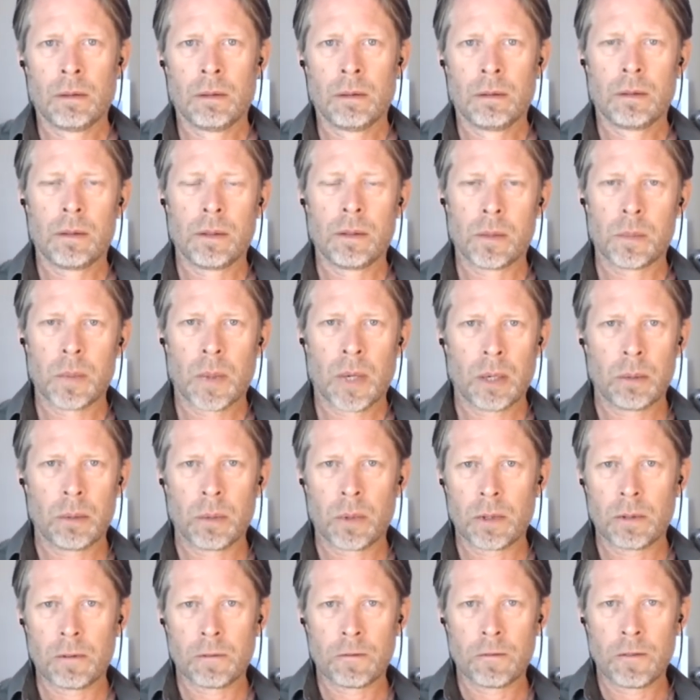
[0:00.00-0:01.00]
Despite
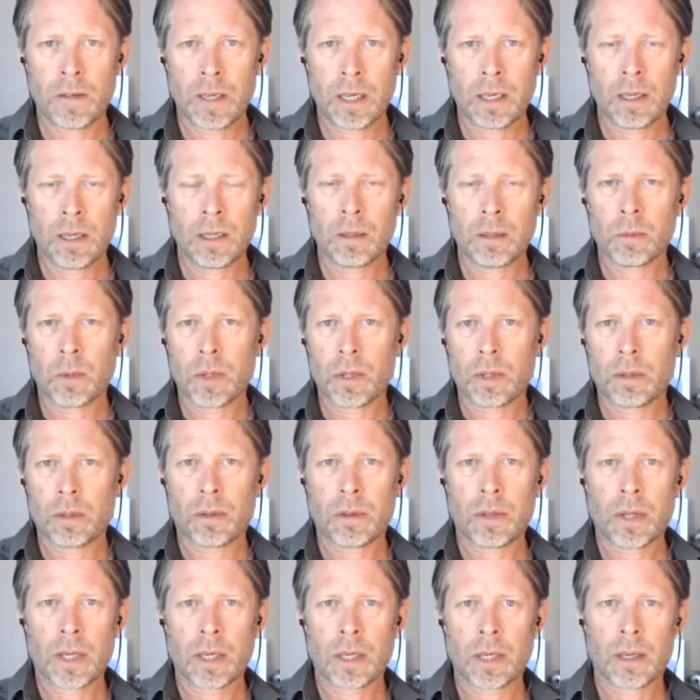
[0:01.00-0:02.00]
what you're feeling, what you're
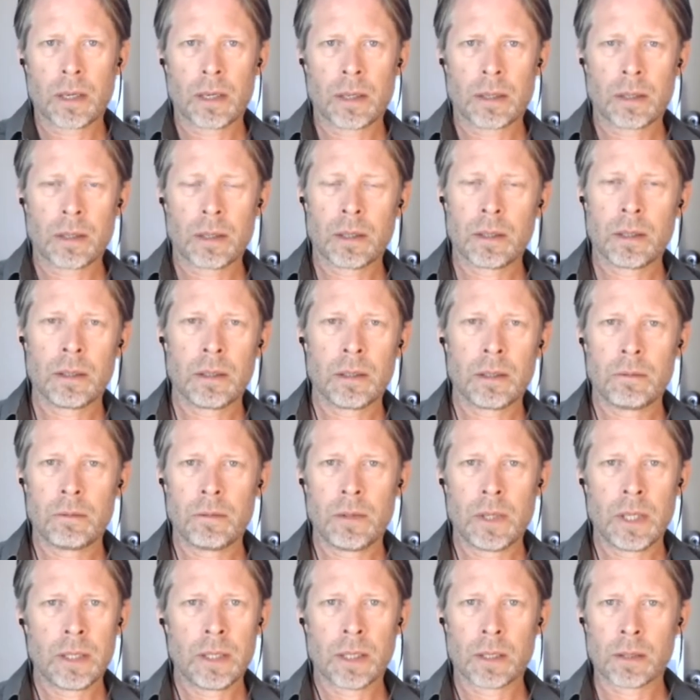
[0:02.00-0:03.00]
thinking, it
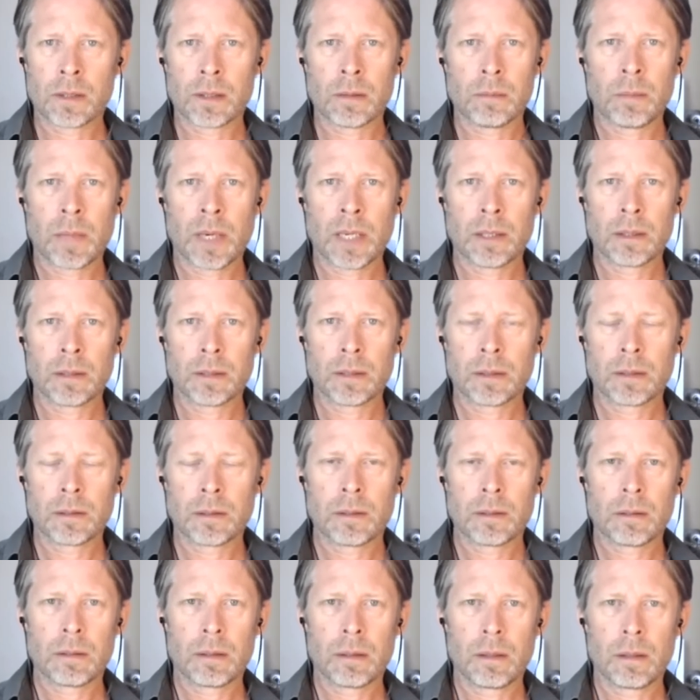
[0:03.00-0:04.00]
really doesn't matter.
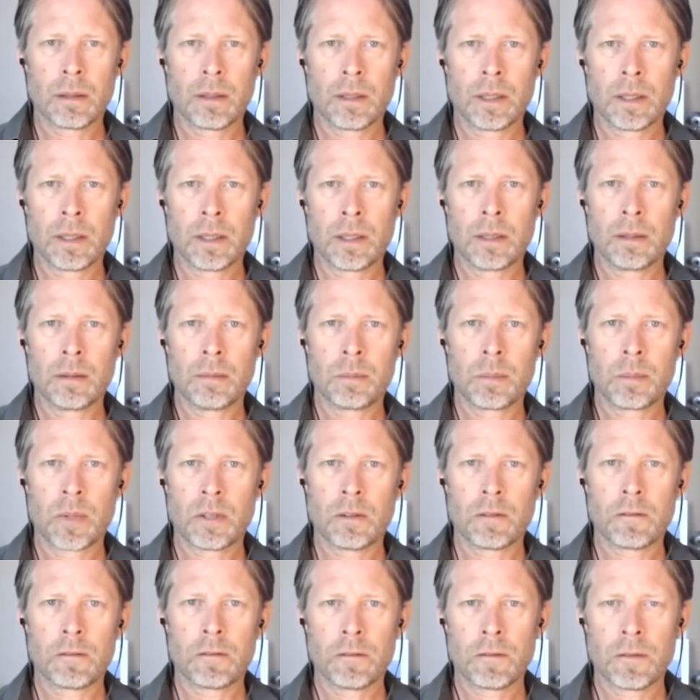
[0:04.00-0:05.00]
The
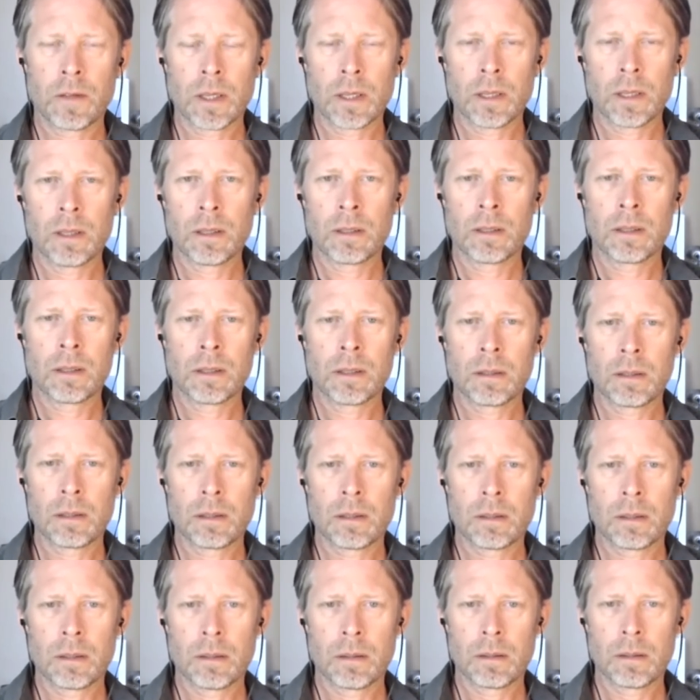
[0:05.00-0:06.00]
preferred
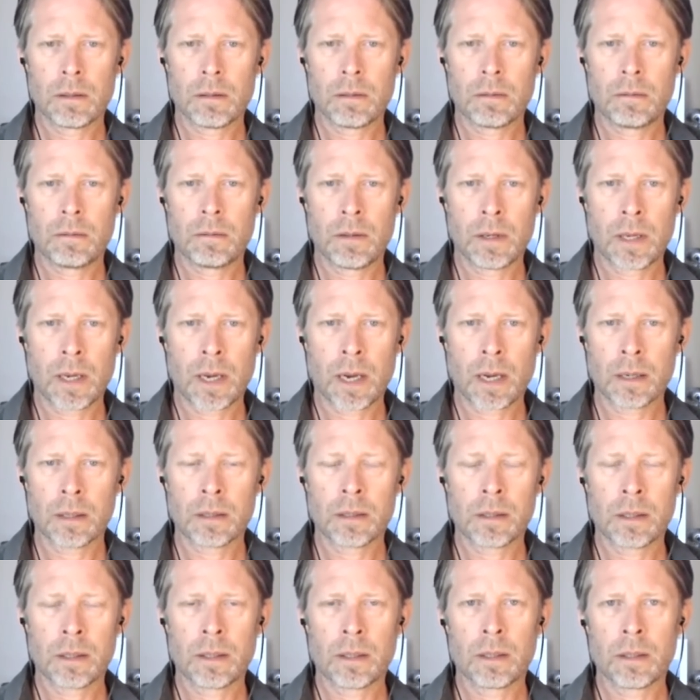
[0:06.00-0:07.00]

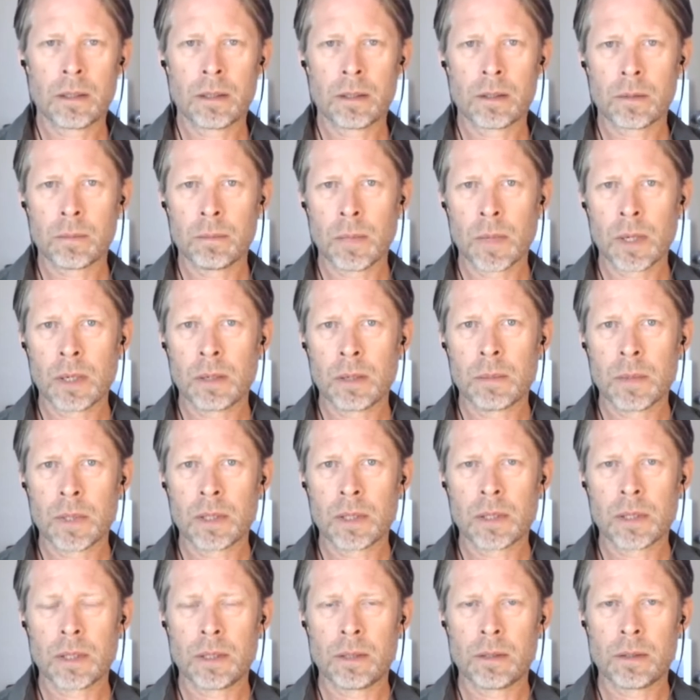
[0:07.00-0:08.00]
reality at this moment
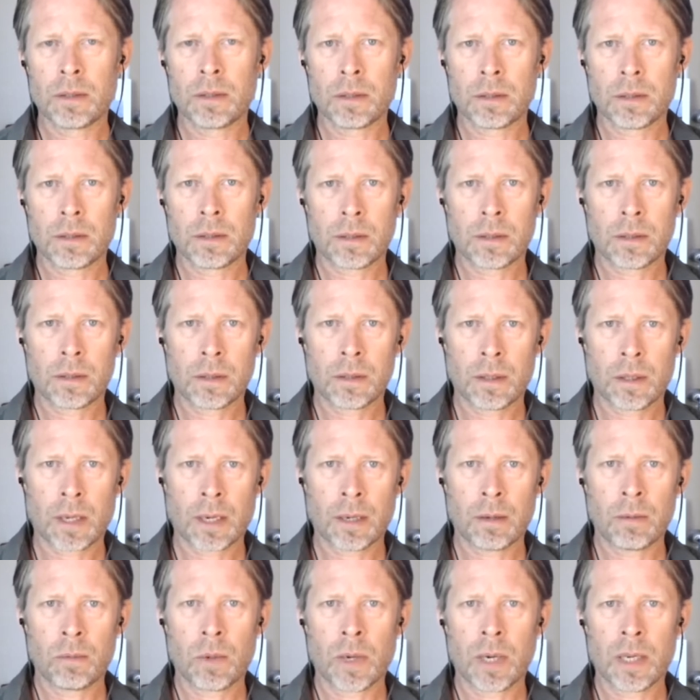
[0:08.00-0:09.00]
is that
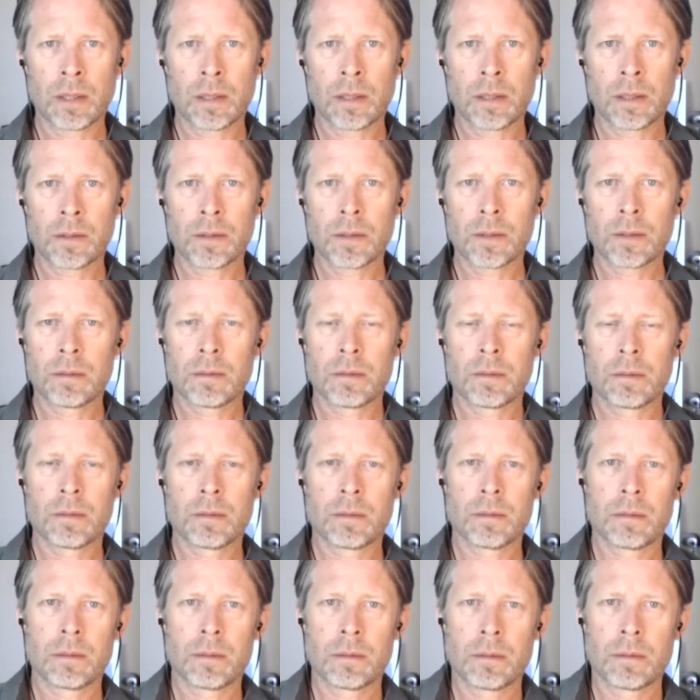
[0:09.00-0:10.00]
awareness,
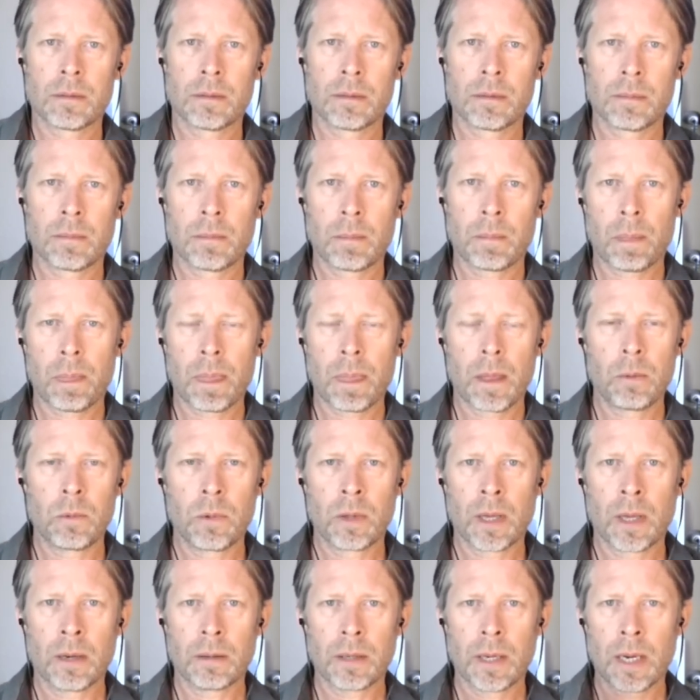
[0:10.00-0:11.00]

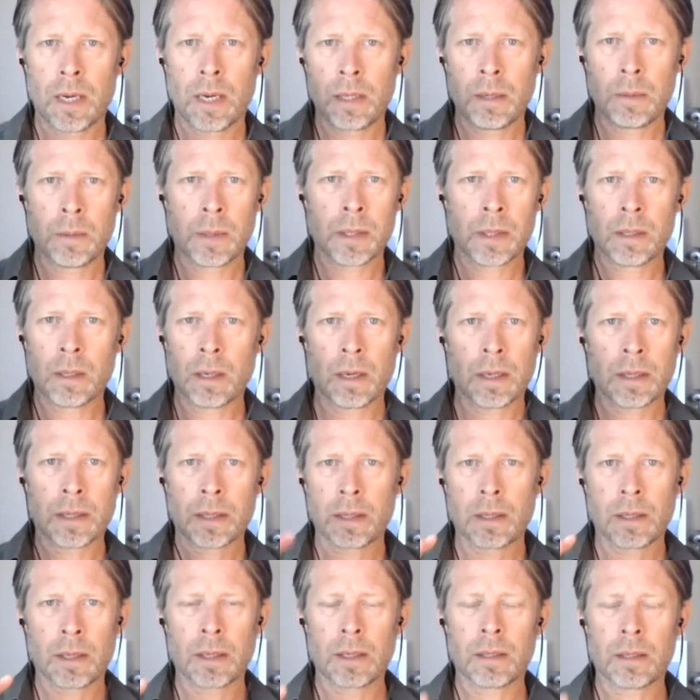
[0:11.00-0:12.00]
without anyone
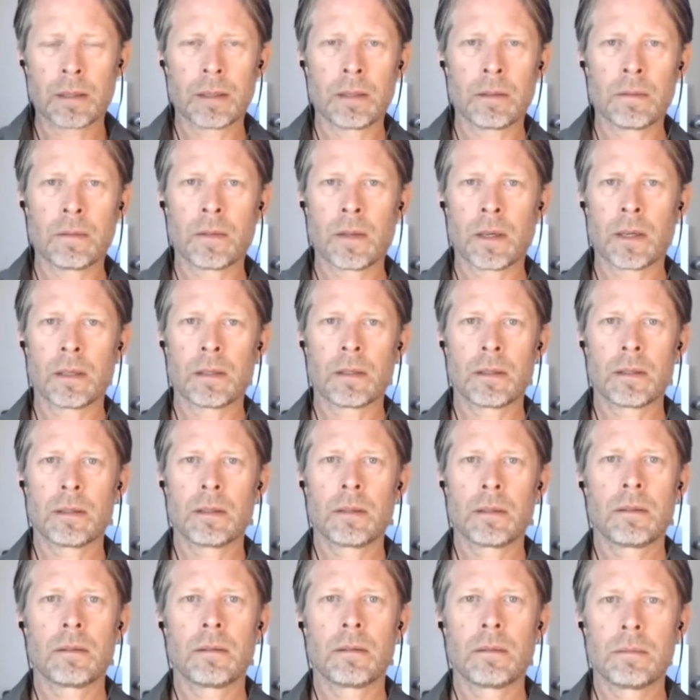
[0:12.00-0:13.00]
liking it, if that
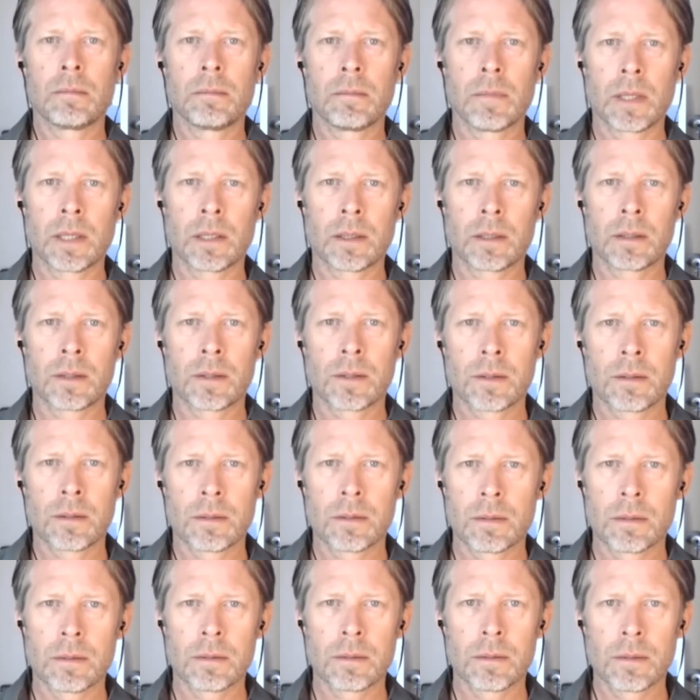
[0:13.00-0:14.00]
makes
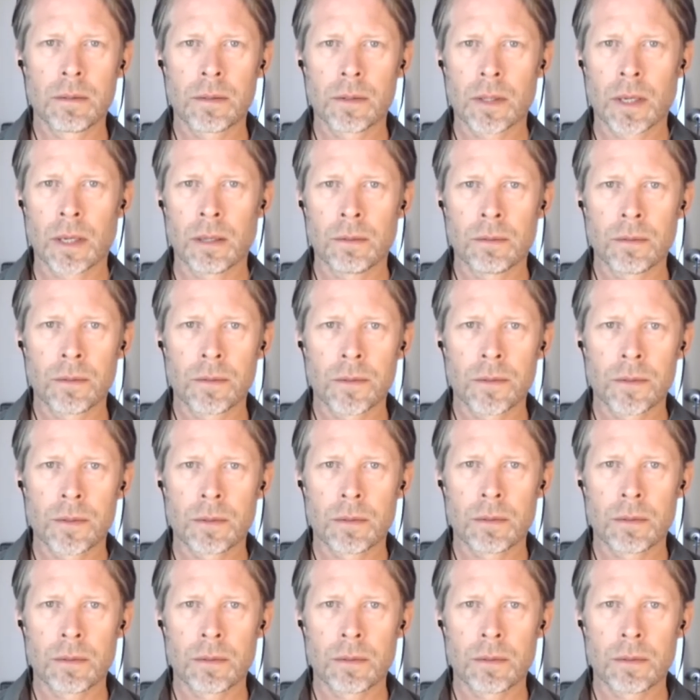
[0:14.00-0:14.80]
sense.